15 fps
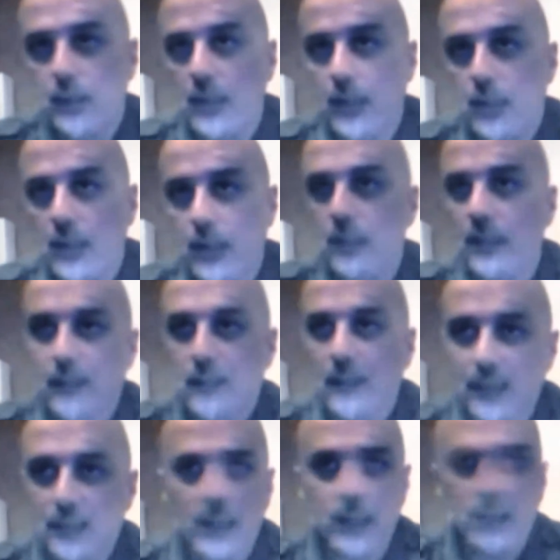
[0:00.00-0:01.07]
Got the
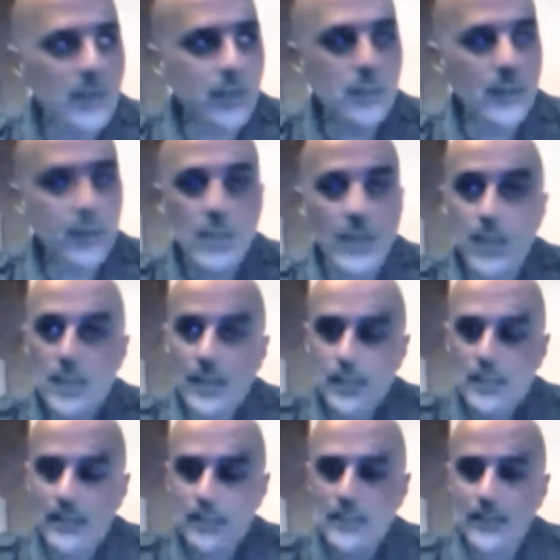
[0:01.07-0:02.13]
facts? What are you talking about?
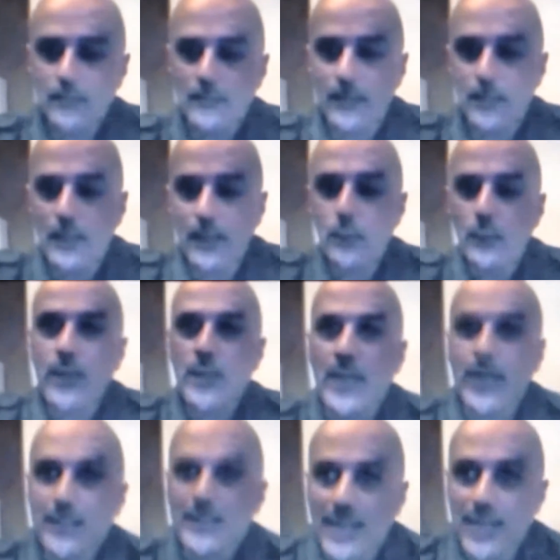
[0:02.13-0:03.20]
The
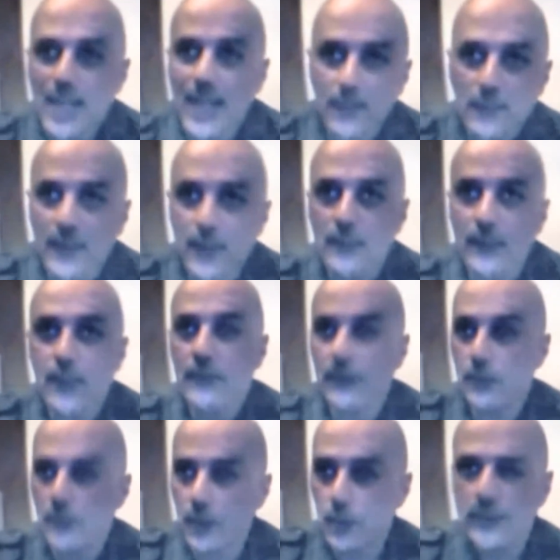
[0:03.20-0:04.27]
Illuminati's laughing. If
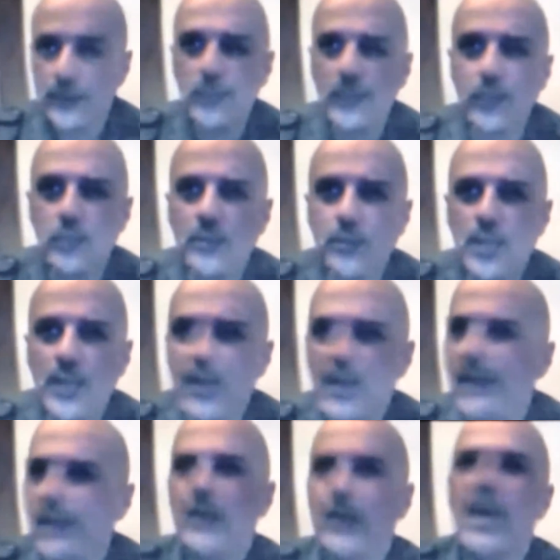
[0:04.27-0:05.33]
the moment that you say
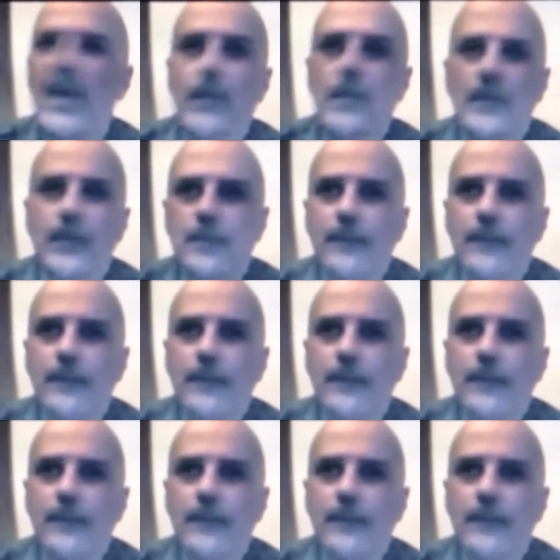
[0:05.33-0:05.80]
that, they're happy.